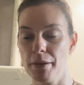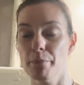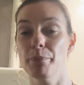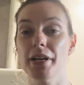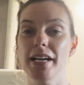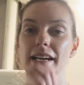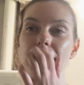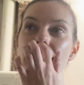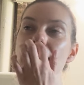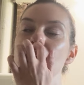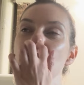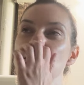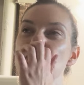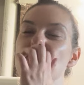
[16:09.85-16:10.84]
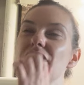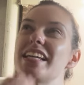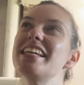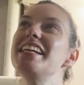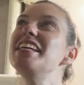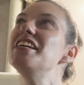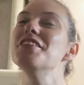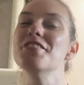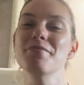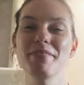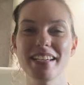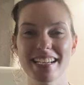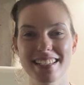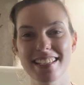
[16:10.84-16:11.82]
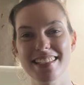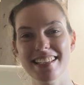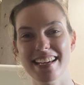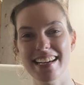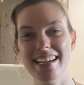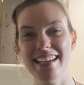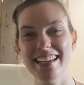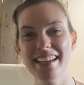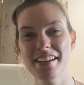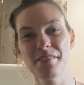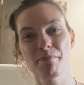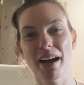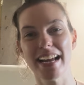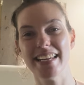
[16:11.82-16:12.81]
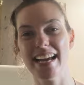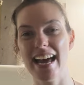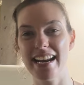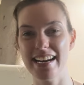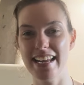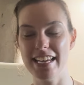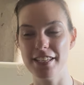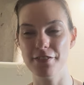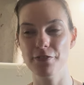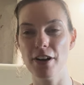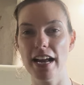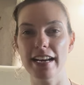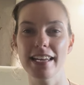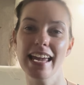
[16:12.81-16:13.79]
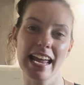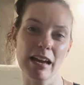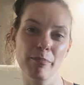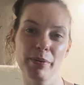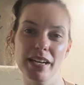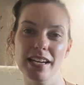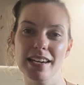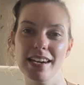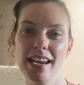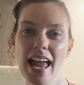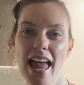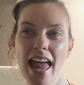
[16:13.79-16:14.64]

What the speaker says: But it's really cute because it's like my dad and his friend camping,